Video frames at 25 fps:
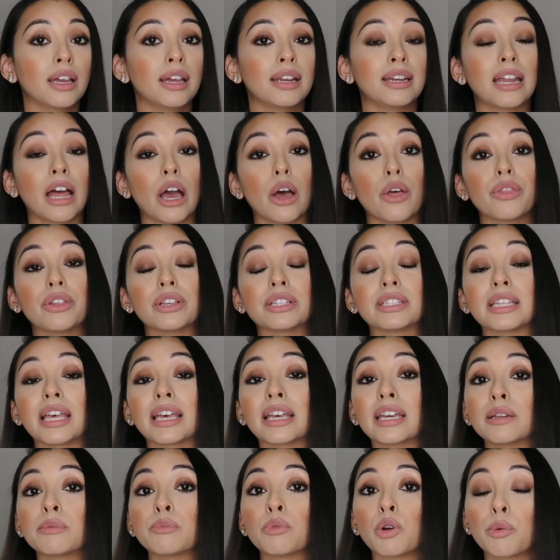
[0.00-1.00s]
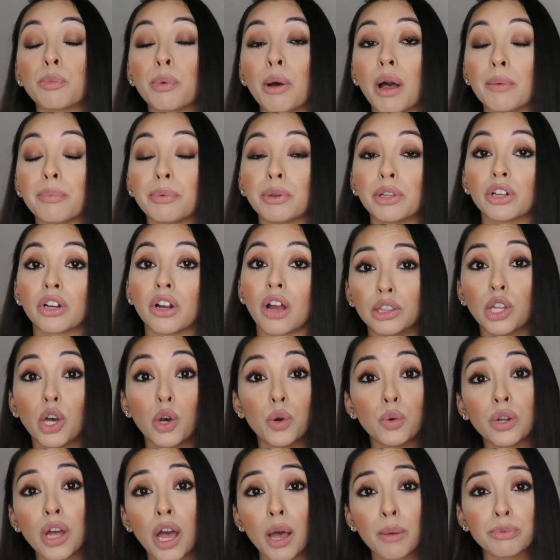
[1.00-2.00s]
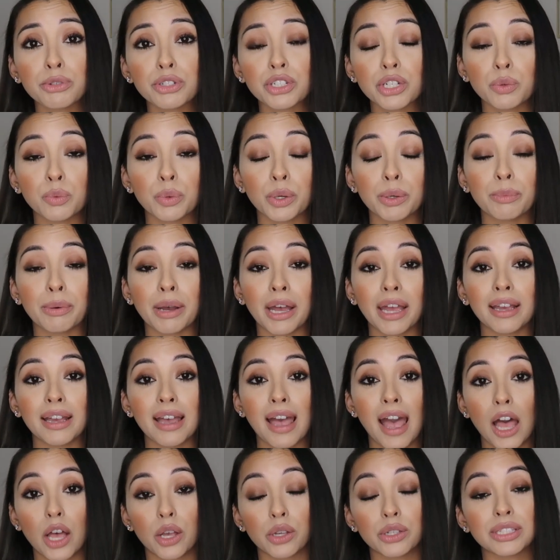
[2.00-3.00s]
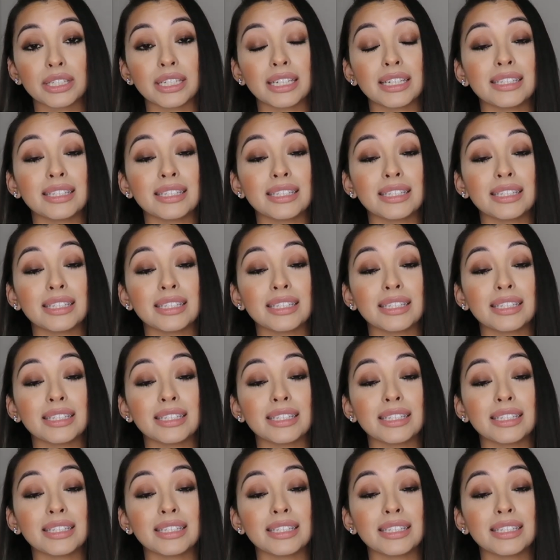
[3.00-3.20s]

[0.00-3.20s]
Now, the second more popular loan option when buying a house